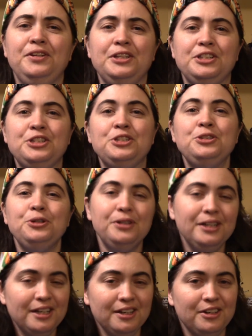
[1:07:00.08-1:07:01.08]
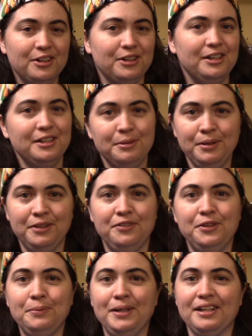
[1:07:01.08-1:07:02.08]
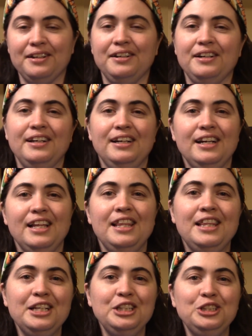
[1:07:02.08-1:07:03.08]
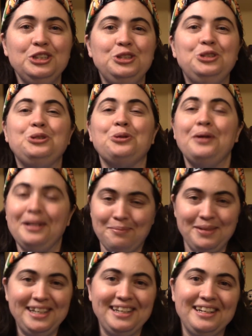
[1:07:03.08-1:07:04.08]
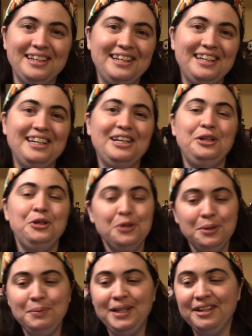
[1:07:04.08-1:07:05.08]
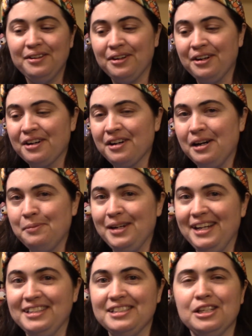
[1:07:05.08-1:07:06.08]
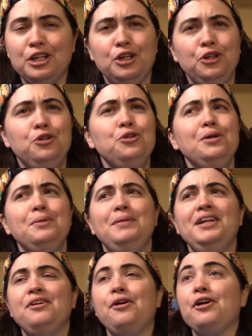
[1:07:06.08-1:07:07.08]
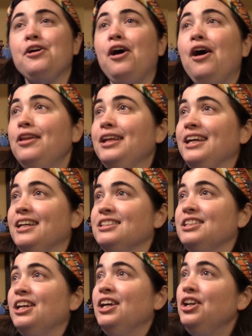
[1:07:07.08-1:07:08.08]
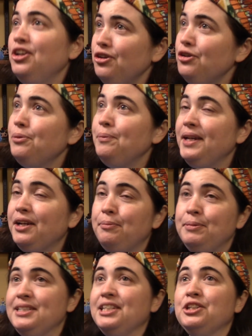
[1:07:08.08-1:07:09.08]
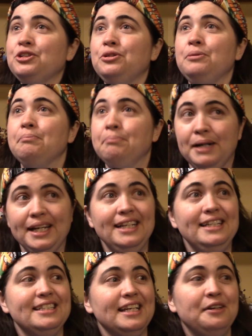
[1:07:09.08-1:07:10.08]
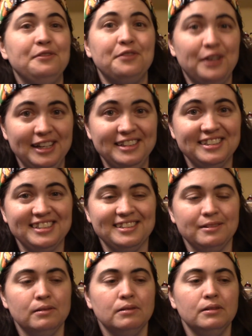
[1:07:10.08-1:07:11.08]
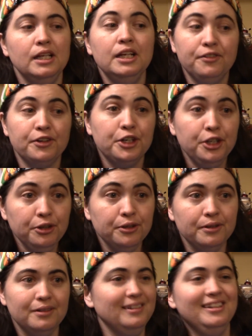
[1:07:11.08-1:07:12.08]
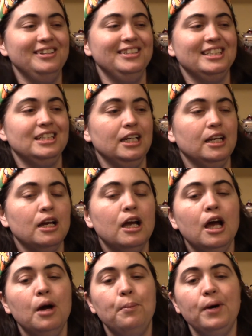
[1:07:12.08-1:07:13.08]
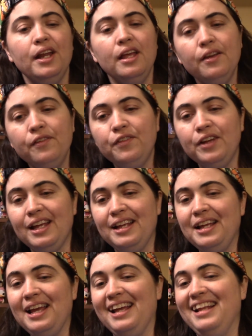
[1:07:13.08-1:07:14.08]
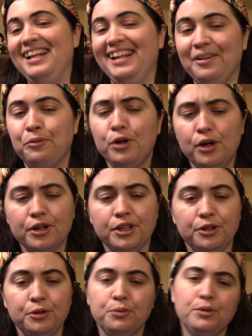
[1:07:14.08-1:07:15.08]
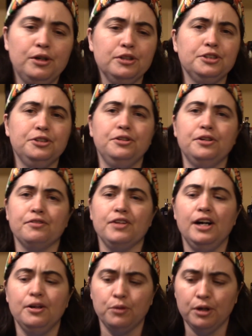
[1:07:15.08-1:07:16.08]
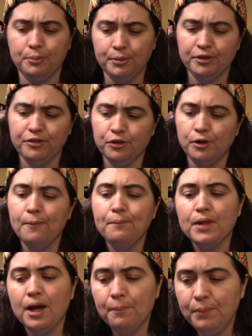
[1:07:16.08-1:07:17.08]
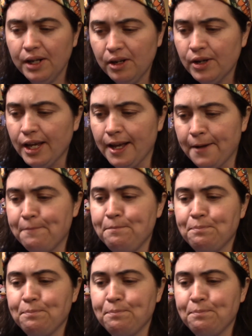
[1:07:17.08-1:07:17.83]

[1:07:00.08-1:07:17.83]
a stirring in your heart to be a filmmaker, then join me. You and me are comrades. You and me are colleagues. You and me are potential buddies and friends. And if you're cute, no, just kidding. But if, we're all cute, we're all children of God, we're all beautiful. But okay,